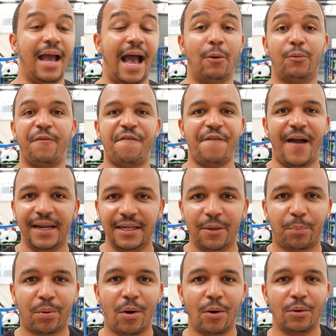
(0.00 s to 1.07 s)
I would find a
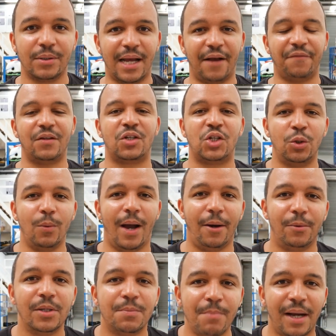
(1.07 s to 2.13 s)
product after two
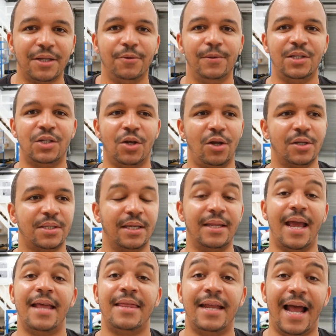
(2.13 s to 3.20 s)
hours manually
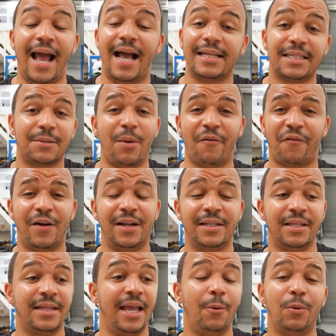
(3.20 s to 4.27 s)
sourcing and then ask my
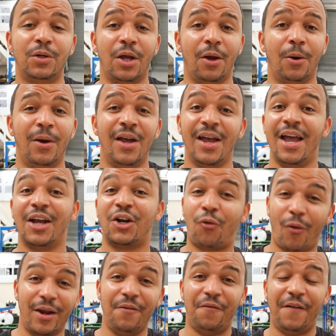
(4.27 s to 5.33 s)
friends and they would go,
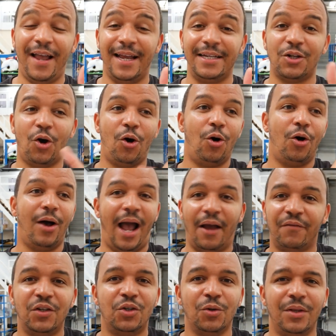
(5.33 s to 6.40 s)
great find, or
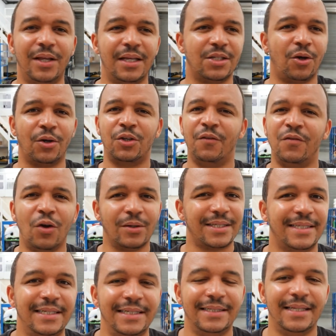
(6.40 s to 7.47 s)
have you done this, or you've not
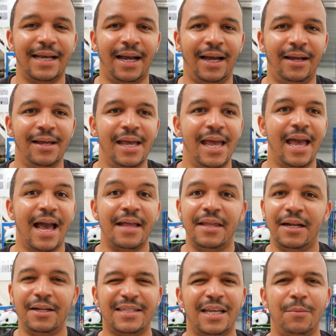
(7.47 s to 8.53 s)
seen that. And
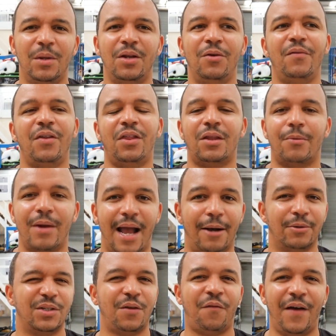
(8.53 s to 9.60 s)
then it'd take me another three
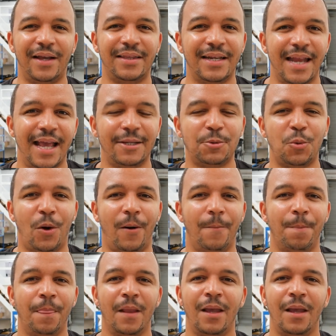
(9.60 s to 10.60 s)
hours to find the next one.